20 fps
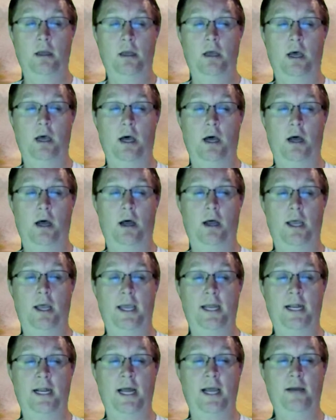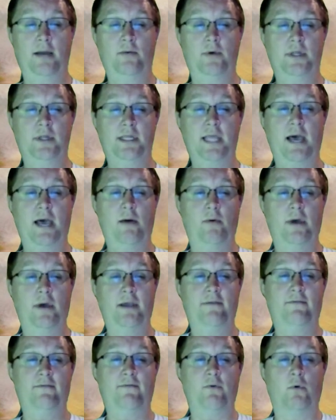uh, and I went that way
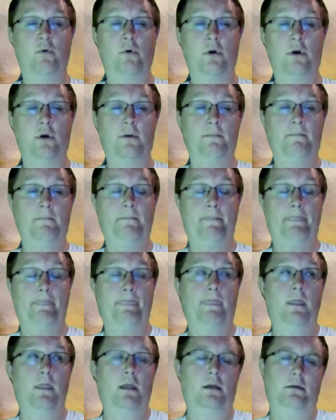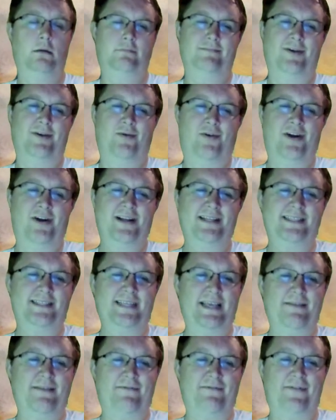for I want to
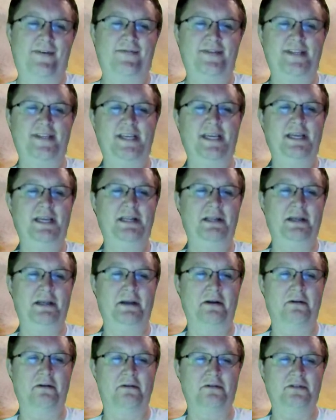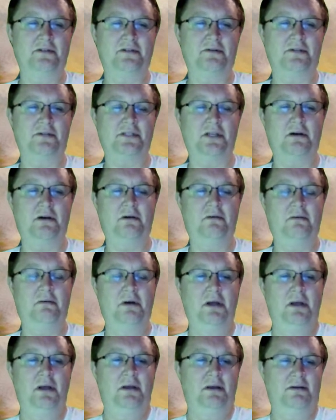say 15 years or so
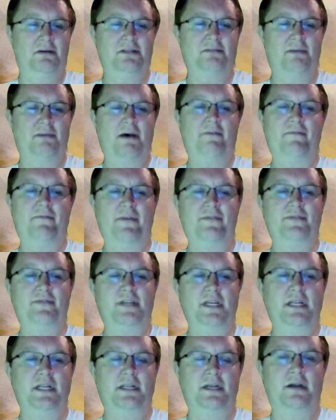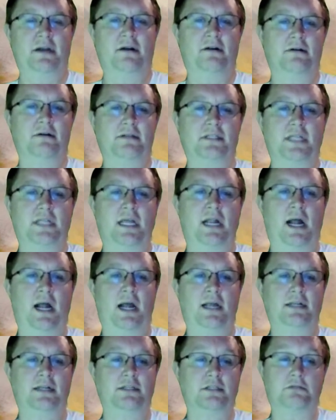it was about 15 years that
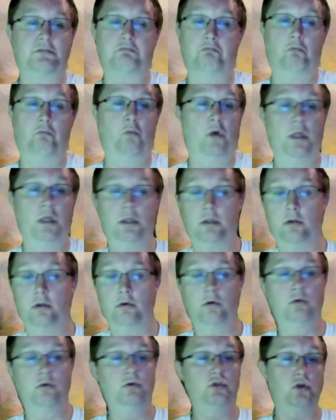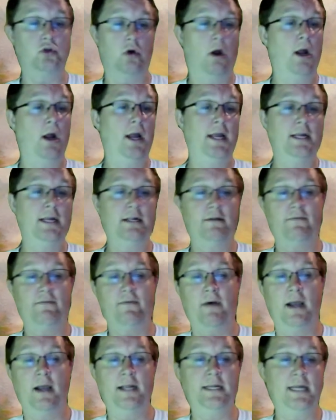I just went through trying to
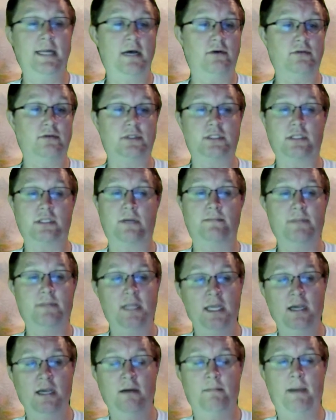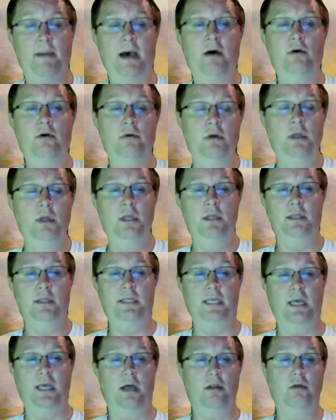find out something about
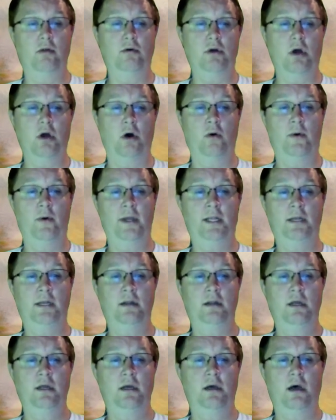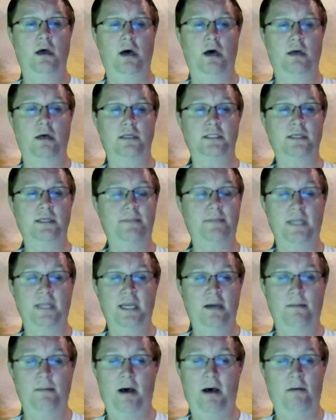the Elu Cohen, uh, something
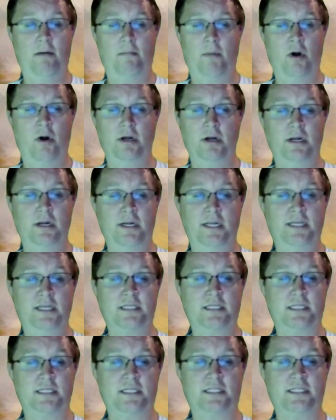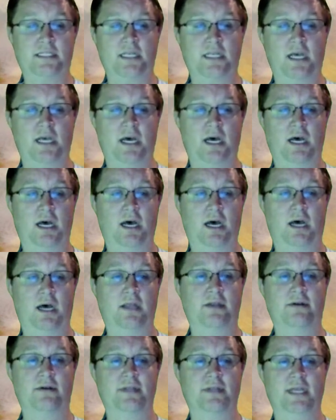about Martinists uh,
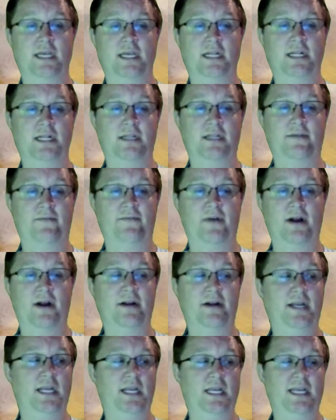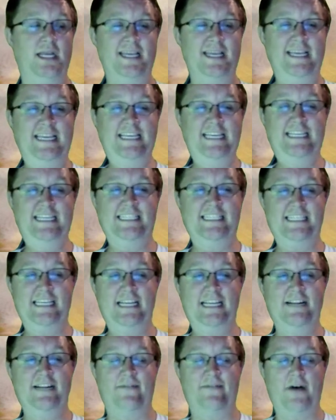other than the very easy
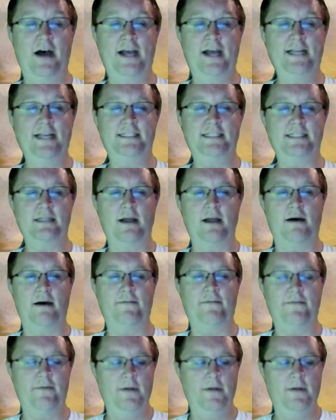to find stuff.